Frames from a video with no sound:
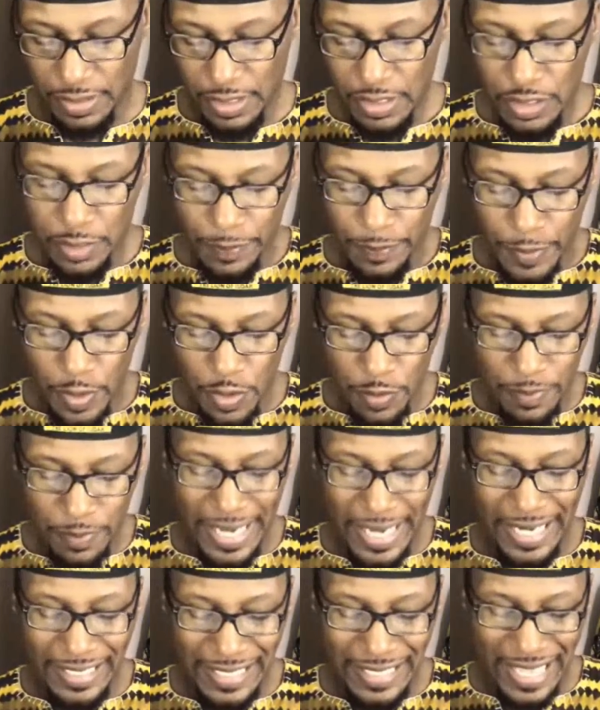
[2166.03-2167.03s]
The boom
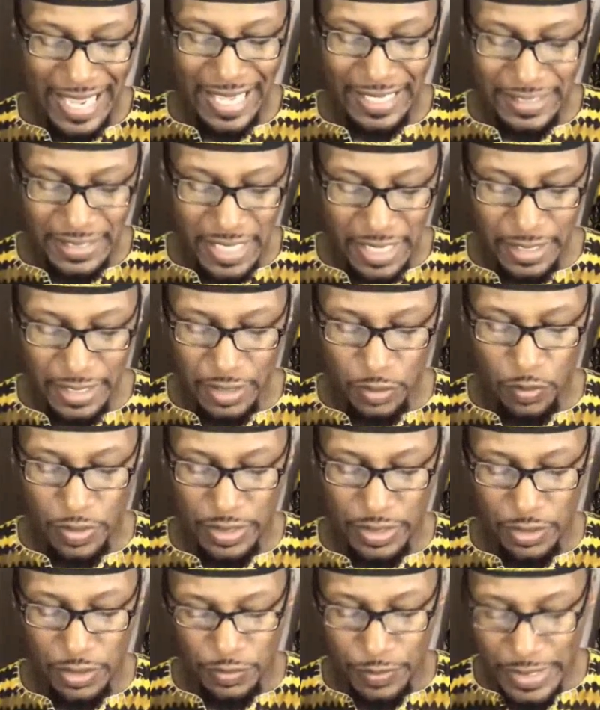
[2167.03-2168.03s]
made Nantucket one
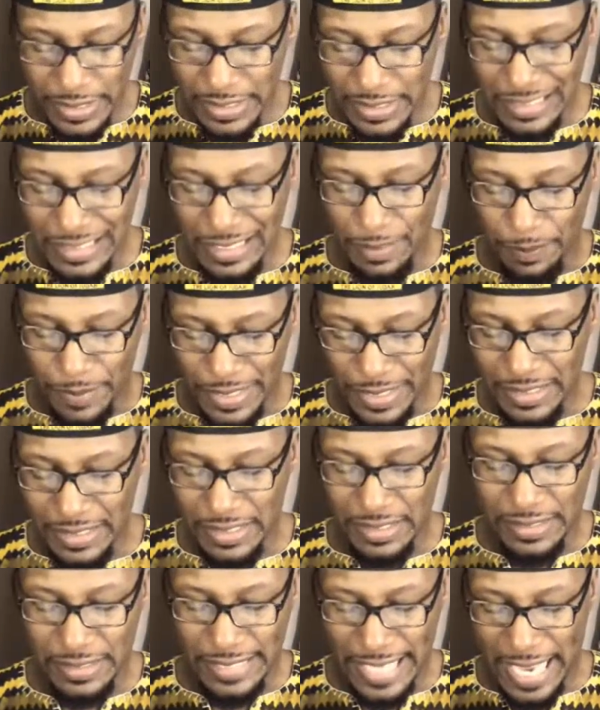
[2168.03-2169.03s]
of the richest and
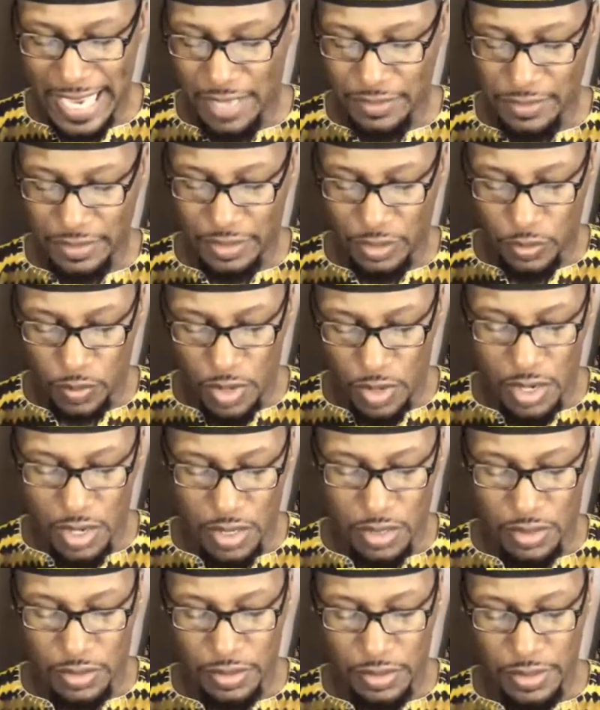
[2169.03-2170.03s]
busiest towns in the
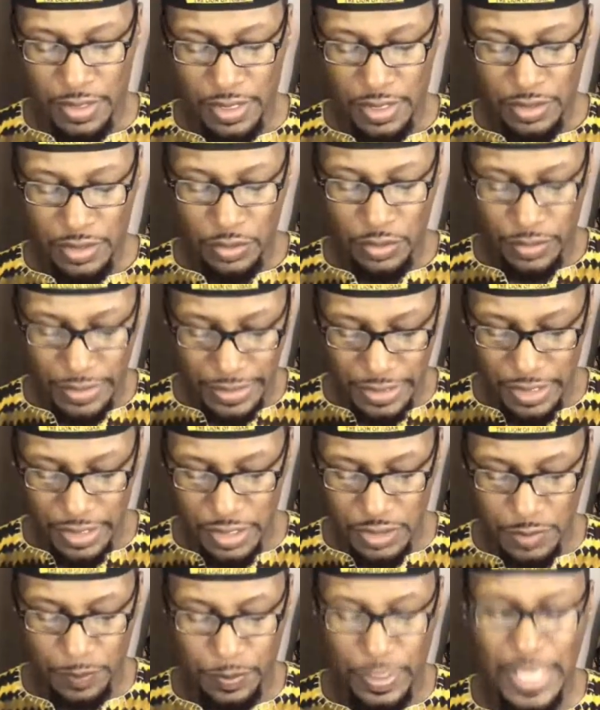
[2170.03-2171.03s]
world during the
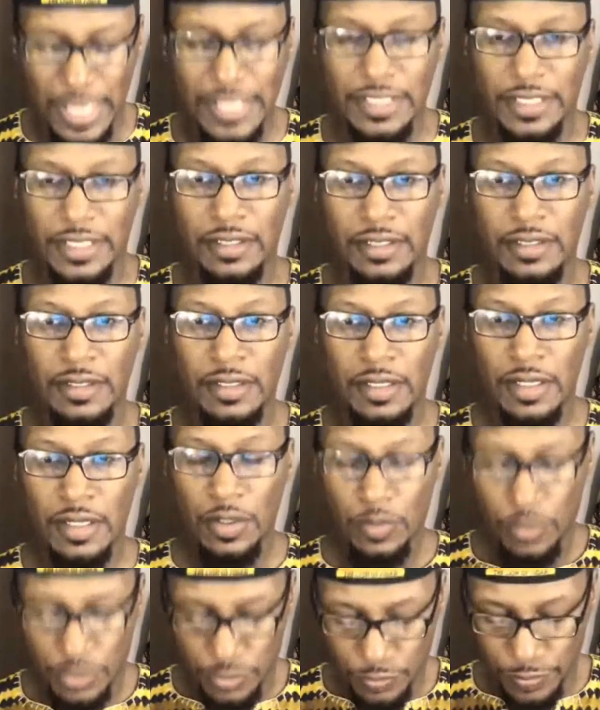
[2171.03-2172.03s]
years Pleasant
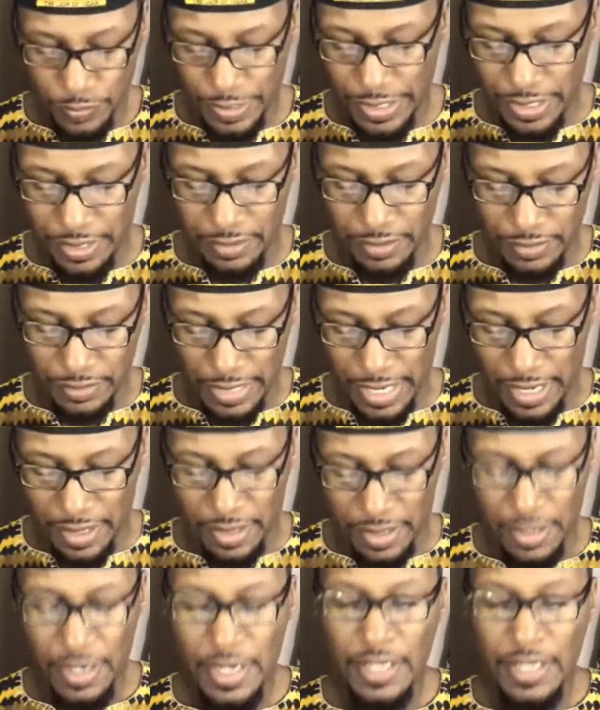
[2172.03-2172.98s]
was reared there.